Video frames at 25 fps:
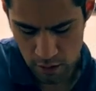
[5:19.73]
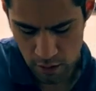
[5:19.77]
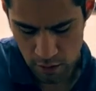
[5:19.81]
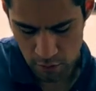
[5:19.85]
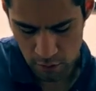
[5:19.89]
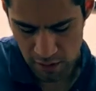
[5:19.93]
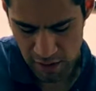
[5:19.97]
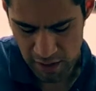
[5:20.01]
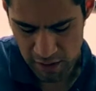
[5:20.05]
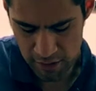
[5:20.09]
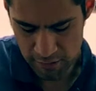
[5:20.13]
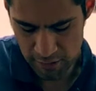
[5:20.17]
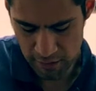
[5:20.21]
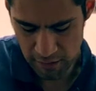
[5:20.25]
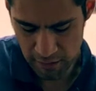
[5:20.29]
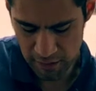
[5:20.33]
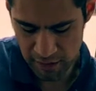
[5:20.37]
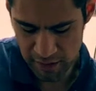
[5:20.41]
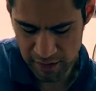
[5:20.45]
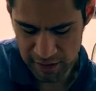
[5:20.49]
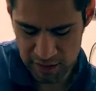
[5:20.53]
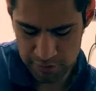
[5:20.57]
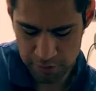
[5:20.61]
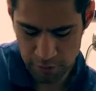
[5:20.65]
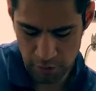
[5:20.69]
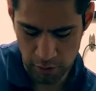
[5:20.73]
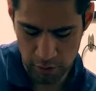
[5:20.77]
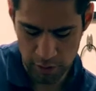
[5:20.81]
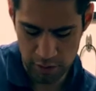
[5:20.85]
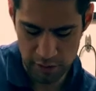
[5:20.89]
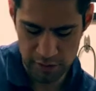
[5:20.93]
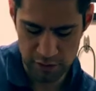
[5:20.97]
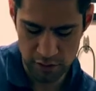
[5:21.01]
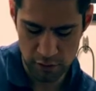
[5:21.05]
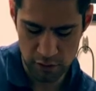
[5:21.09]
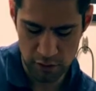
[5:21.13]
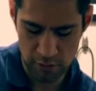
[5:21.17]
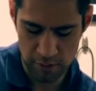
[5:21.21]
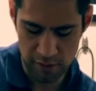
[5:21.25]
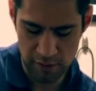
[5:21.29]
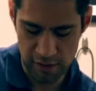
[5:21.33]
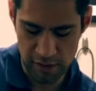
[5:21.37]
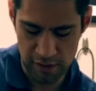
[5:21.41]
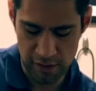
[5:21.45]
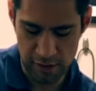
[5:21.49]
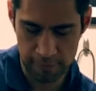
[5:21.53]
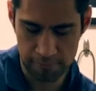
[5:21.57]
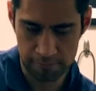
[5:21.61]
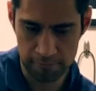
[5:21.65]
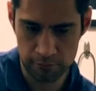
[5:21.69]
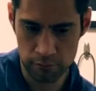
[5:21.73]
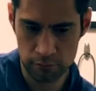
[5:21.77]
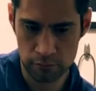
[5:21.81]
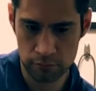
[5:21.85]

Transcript: Okay, and then the next part is going to be,